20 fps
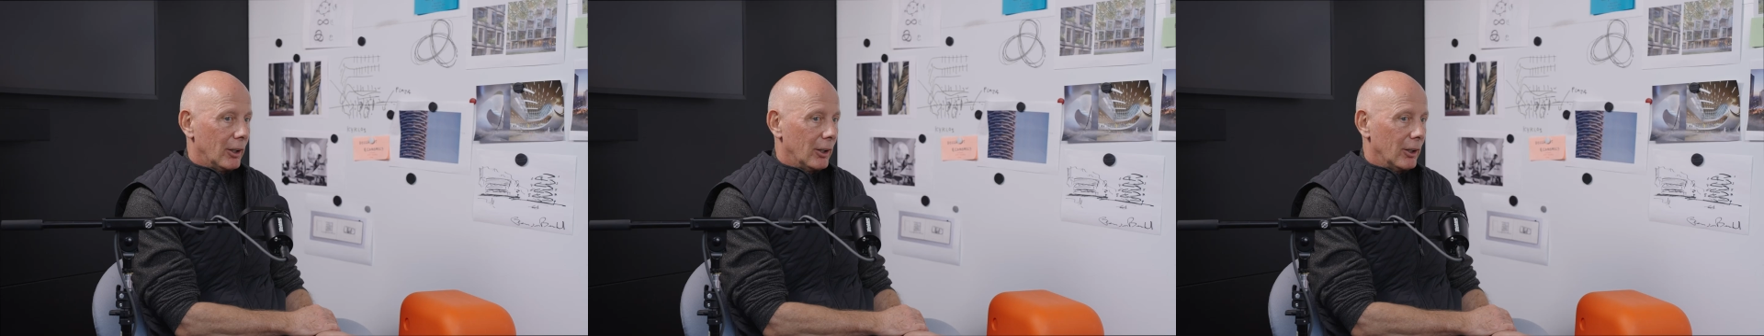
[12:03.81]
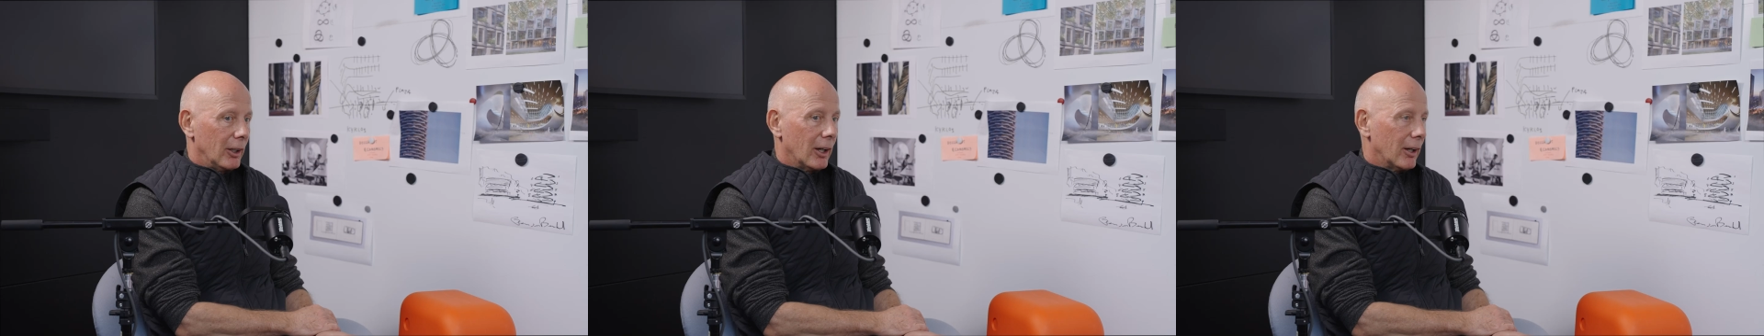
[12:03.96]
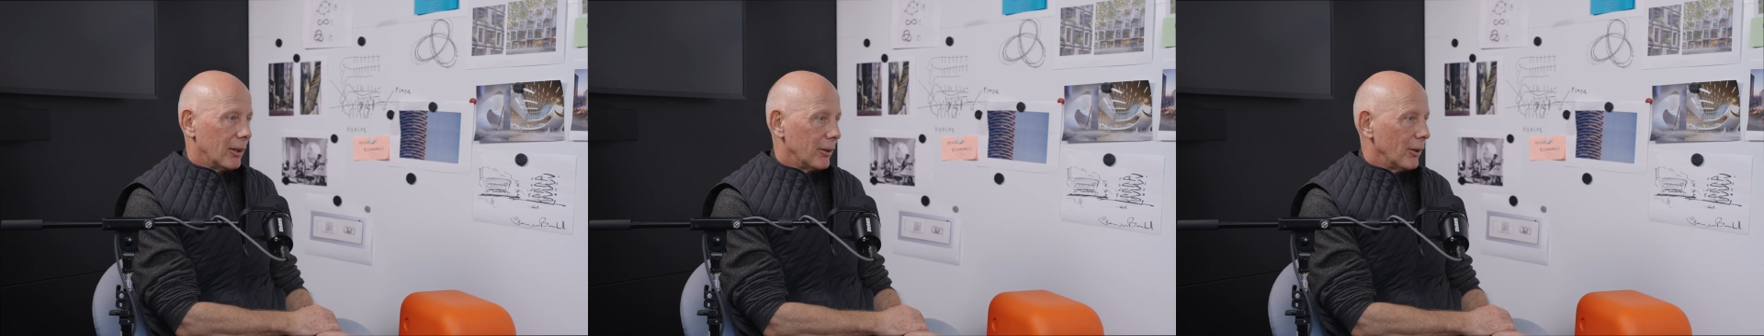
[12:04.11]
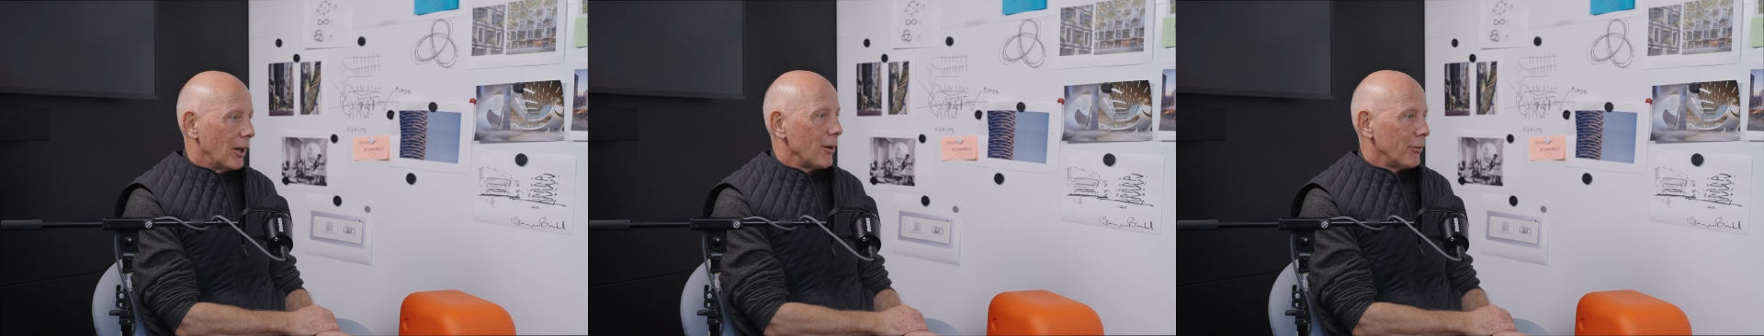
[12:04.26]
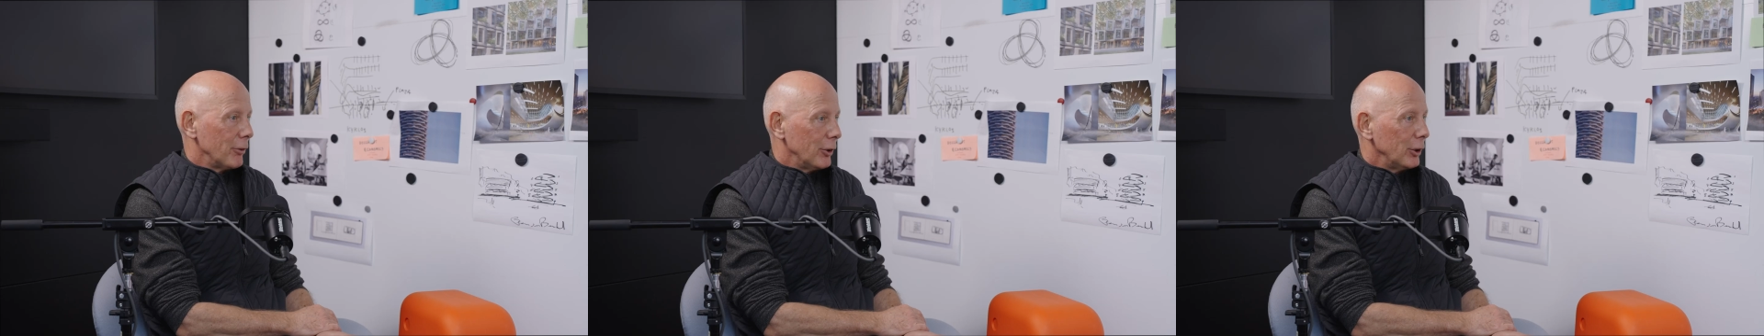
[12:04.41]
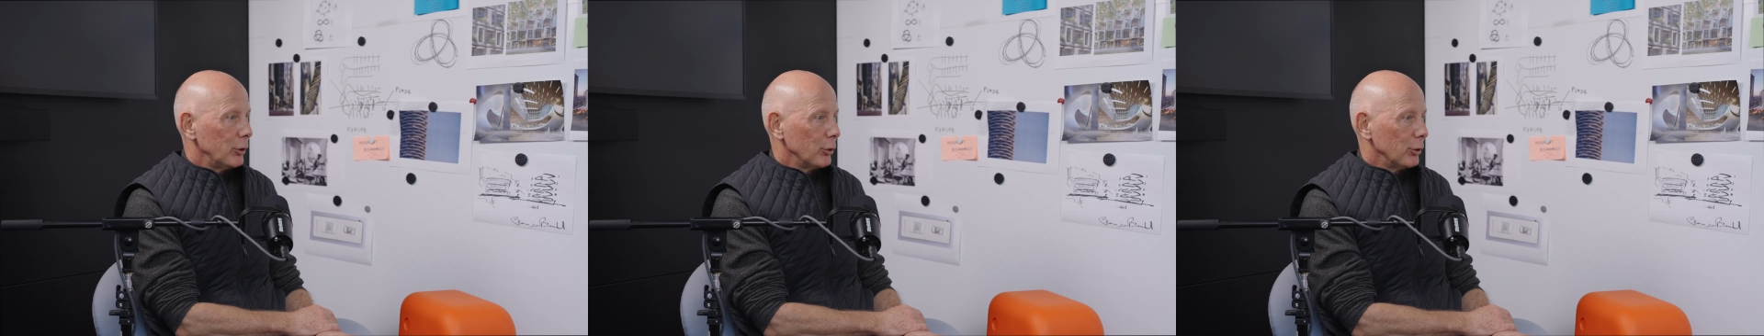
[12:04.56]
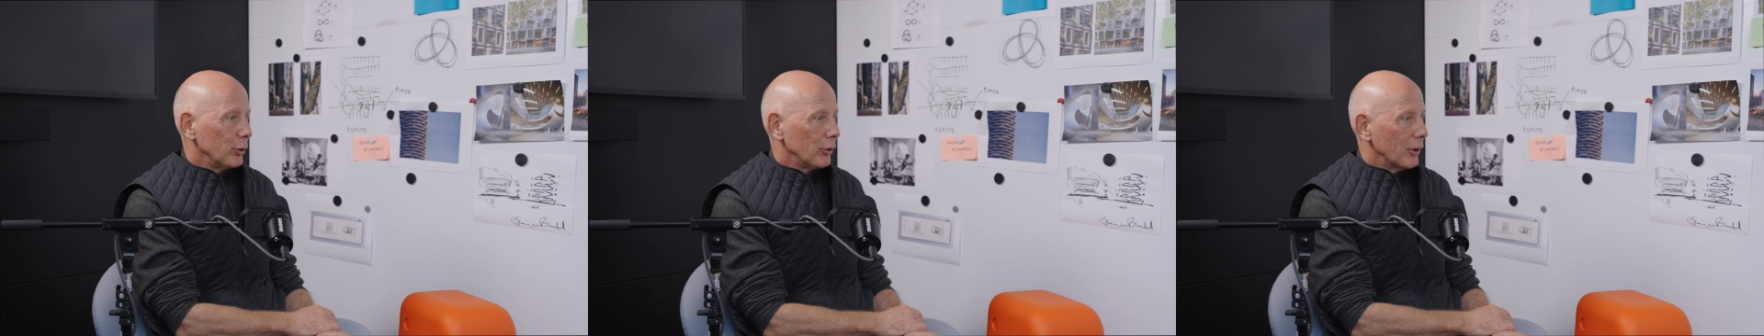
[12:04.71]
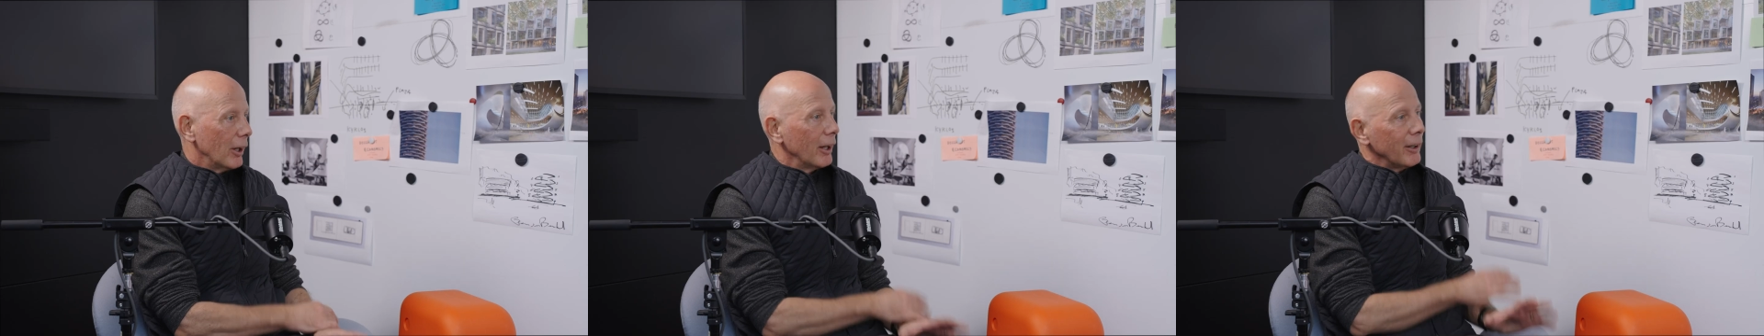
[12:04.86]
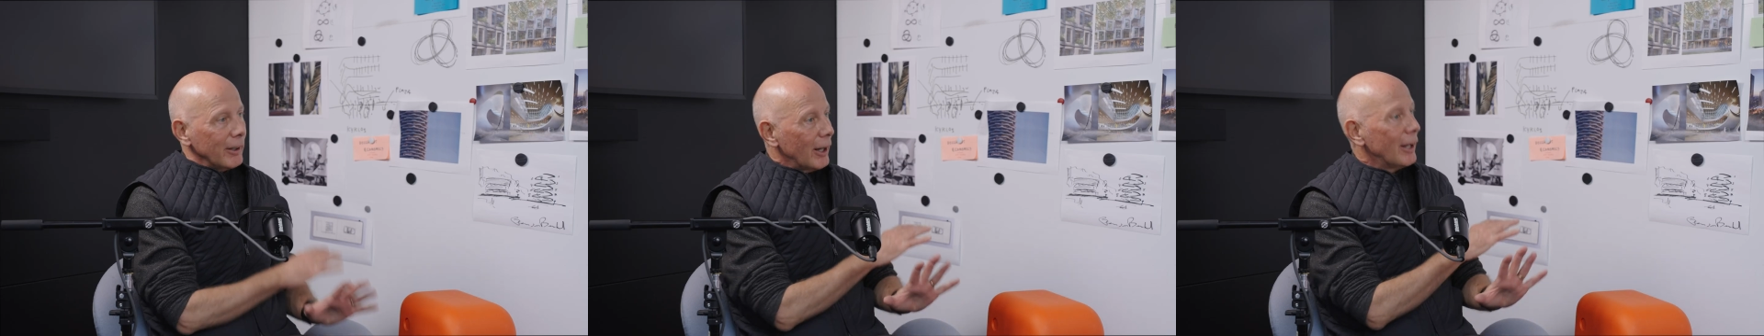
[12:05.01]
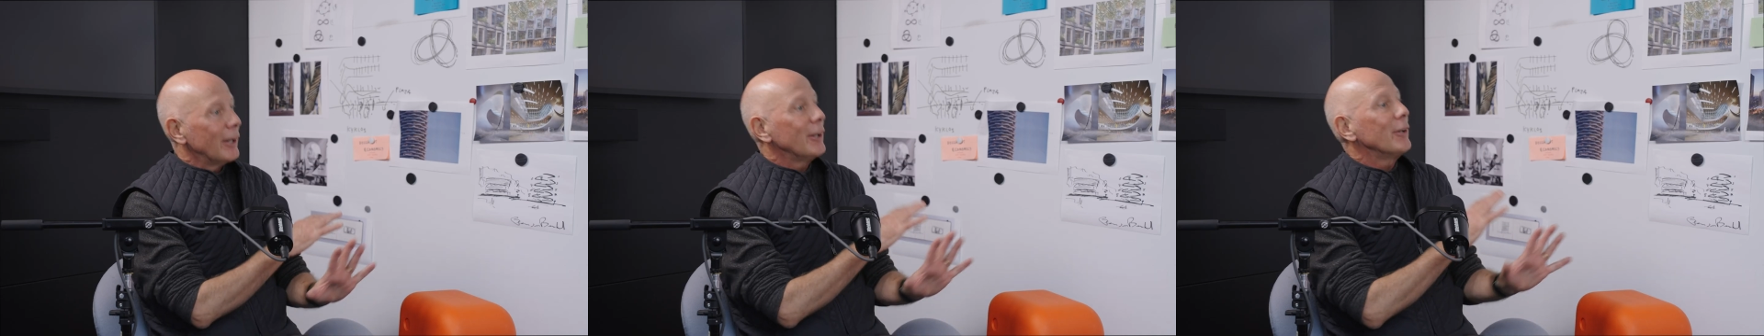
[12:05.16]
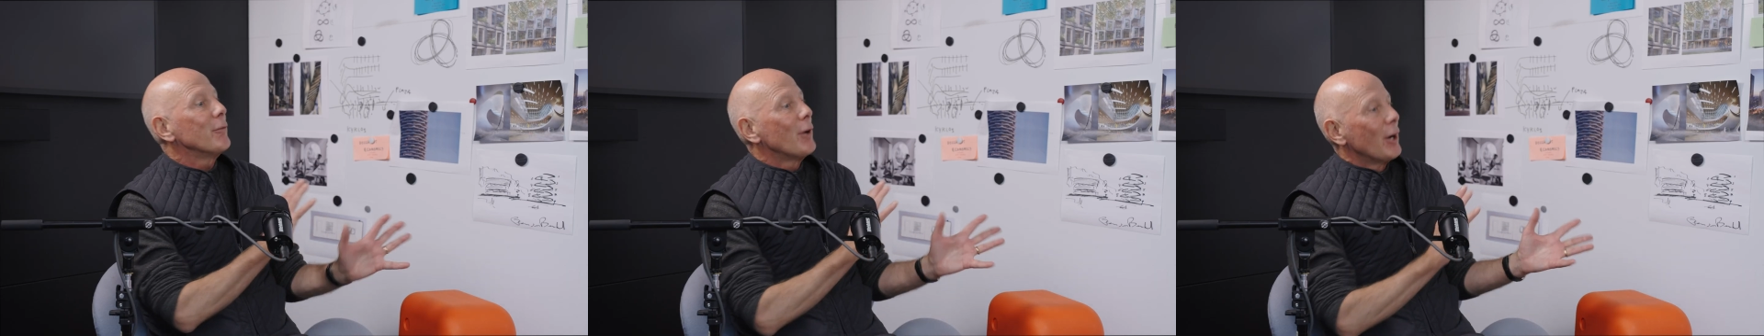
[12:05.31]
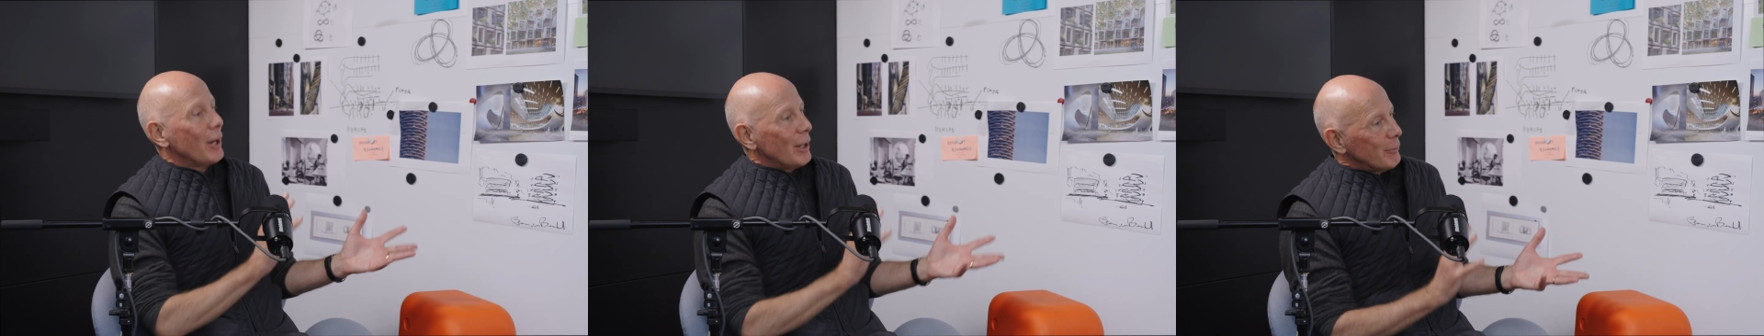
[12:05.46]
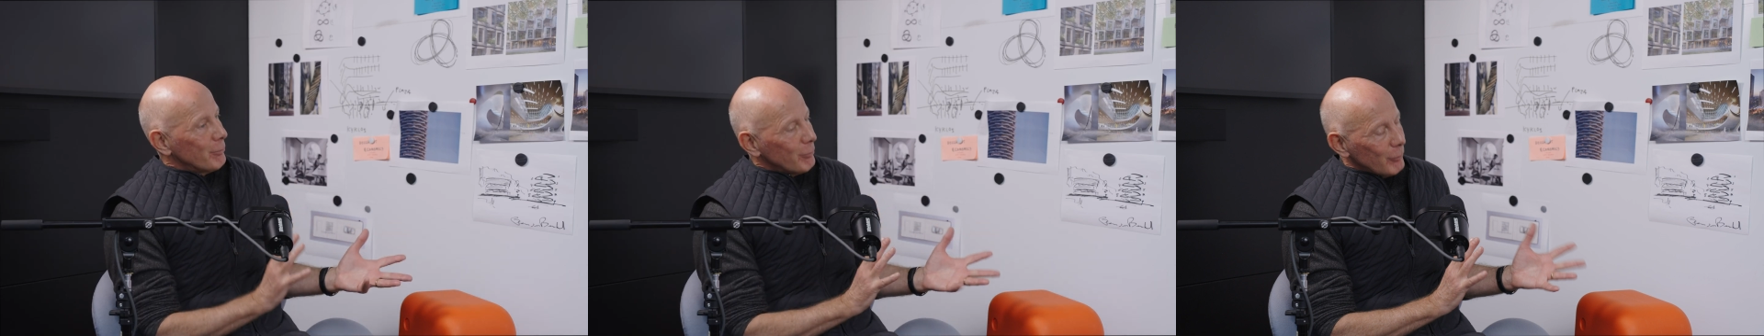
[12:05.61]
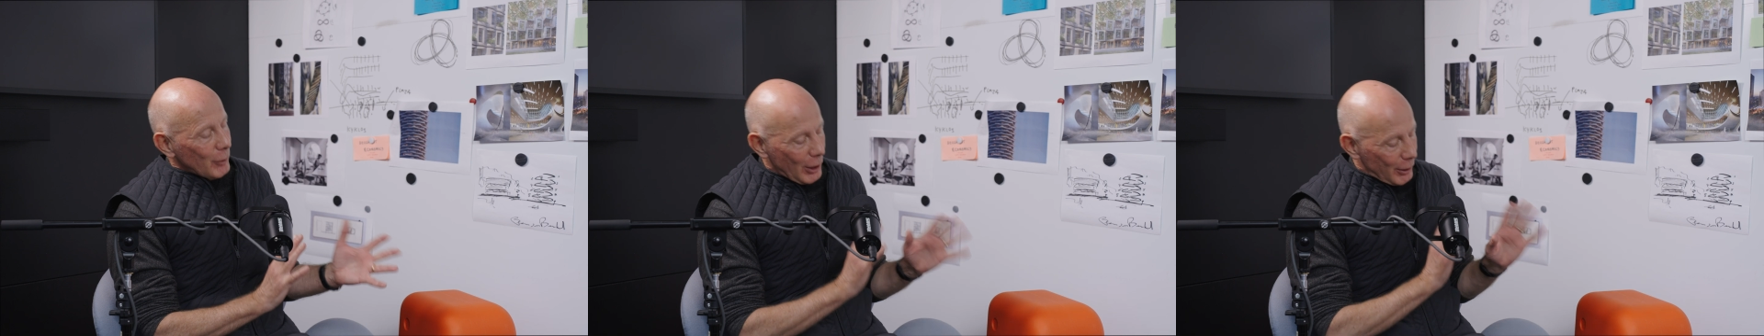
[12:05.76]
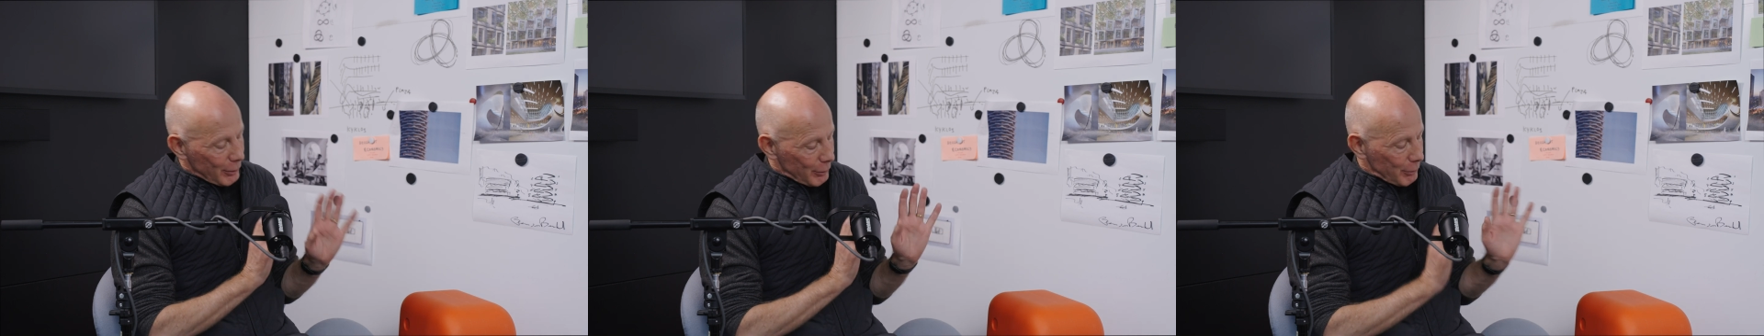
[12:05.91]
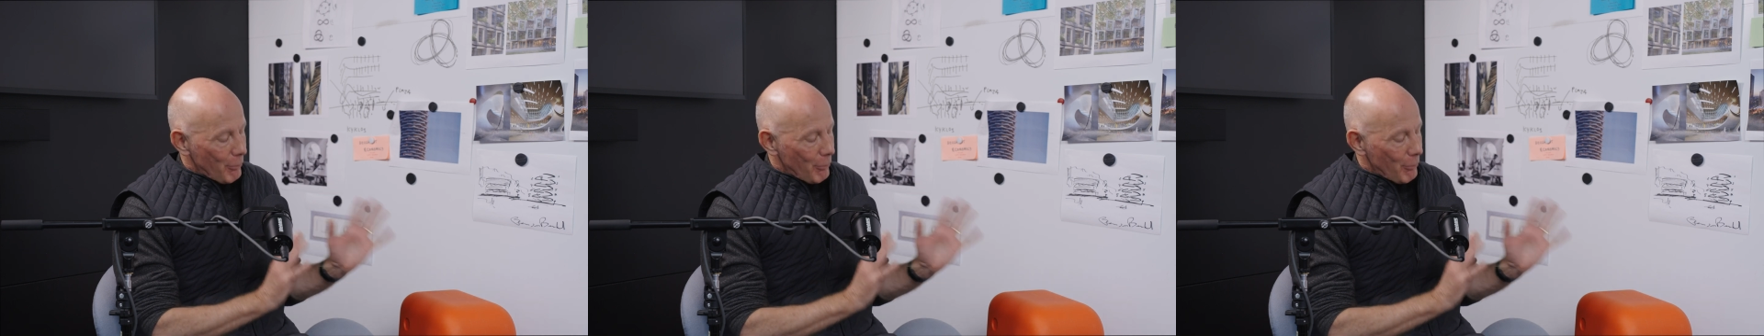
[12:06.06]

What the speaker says: yeah, everything good. And